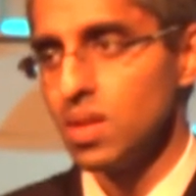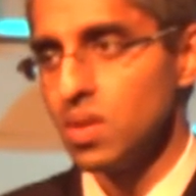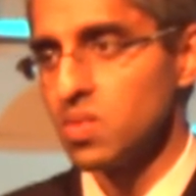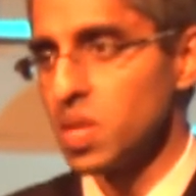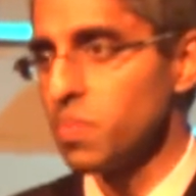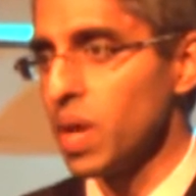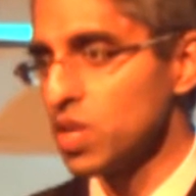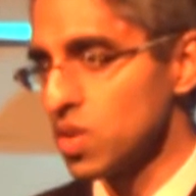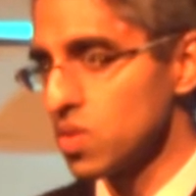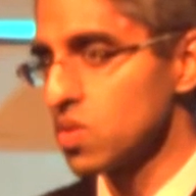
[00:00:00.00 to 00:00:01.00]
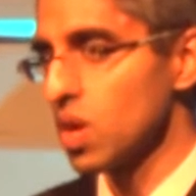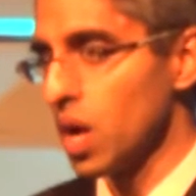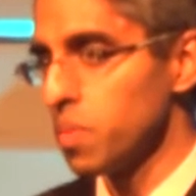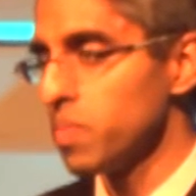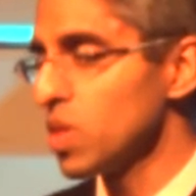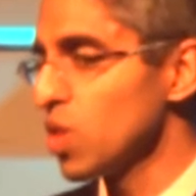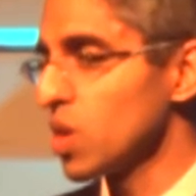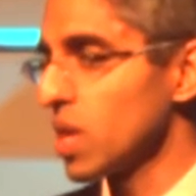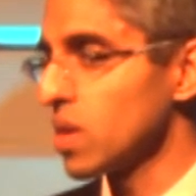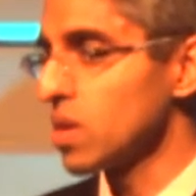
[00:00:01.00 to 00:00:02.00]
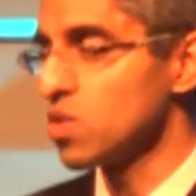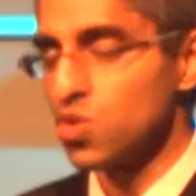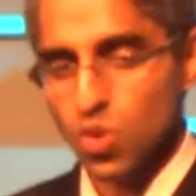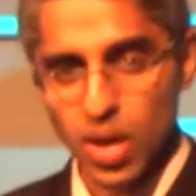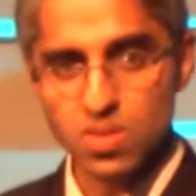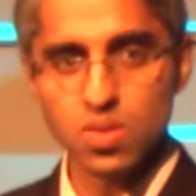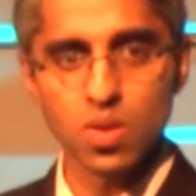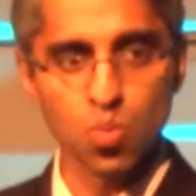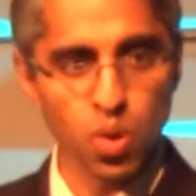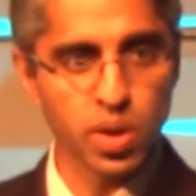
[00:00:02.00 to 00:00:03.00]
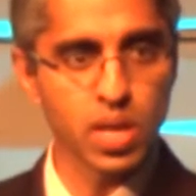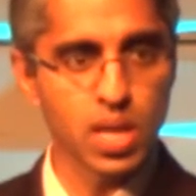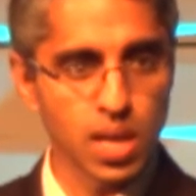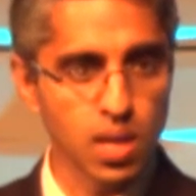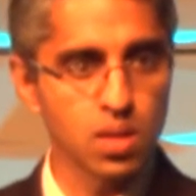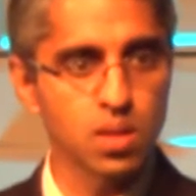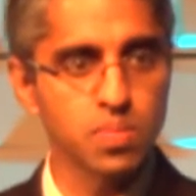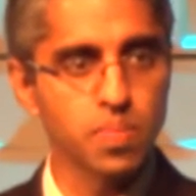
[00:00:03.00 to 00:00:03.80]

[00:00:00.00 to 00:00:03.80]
seeing patients come looking stressed and worried and ill,